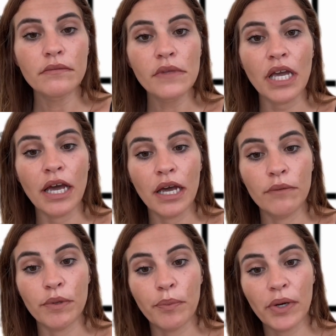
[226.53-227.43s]

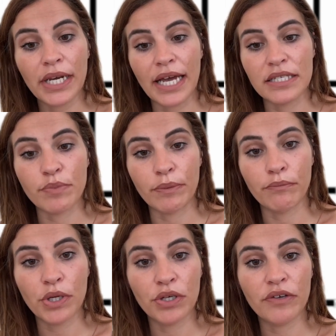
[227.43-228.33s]
the boiler has been
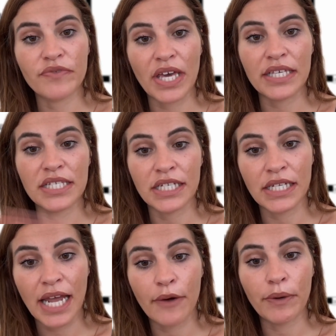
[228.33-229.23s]
moved. That is
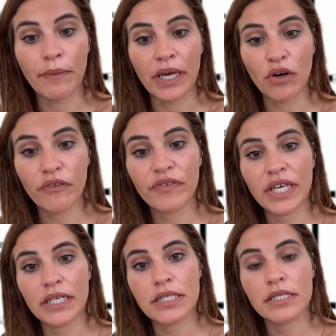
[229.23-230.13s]
now in my
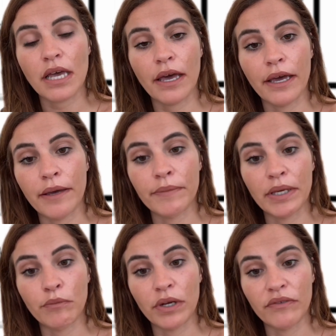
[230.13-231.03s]
office,
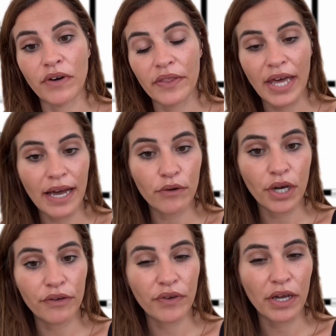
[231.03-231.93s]
in one of the
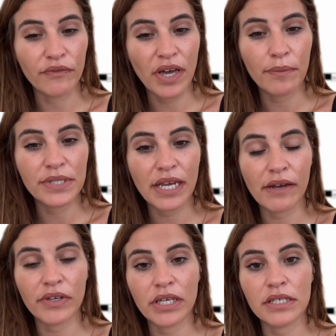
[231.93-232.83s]
alcove kind of cupboard
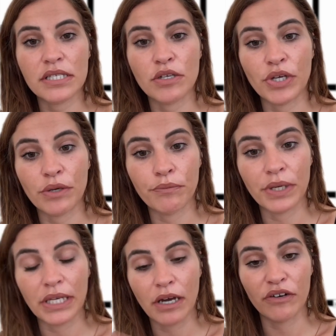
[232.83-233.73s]
areas, so it can
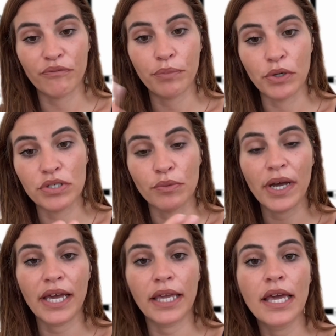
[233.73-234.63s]
be kind of blocked
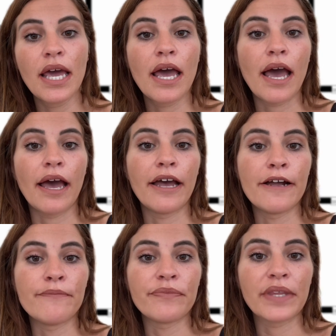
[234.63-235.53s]
away.
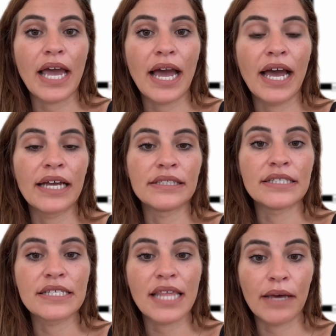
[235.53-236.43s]
And
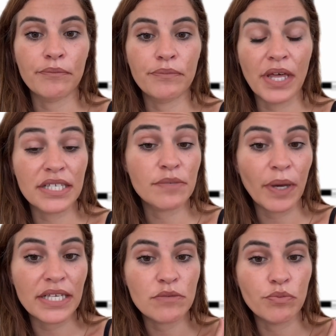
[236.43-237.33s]
that
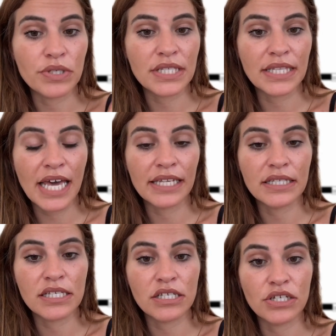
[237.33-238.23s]
space was
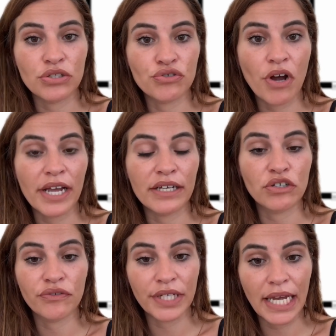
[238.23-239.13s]
then to try and
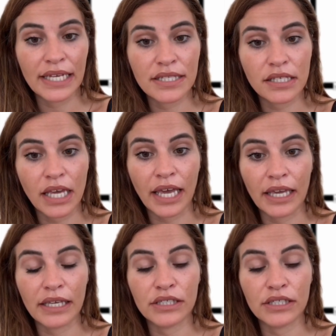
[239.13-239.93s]
create a